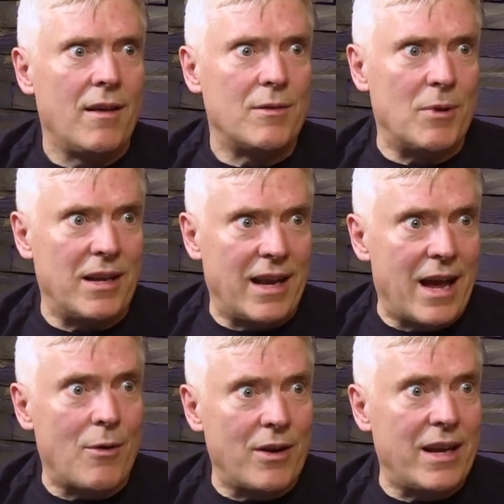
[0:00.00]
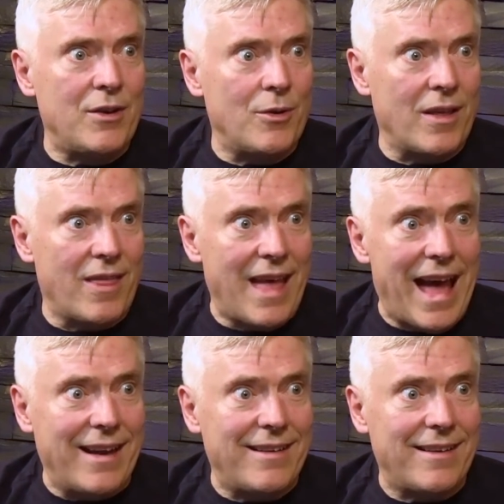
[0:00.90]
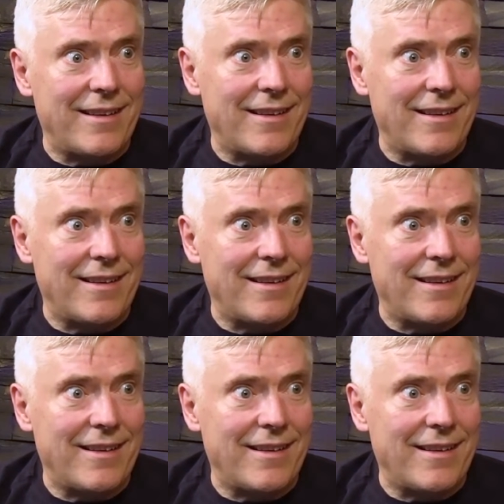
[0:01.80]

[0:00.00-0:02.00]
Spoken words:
spending an hour a day doing that.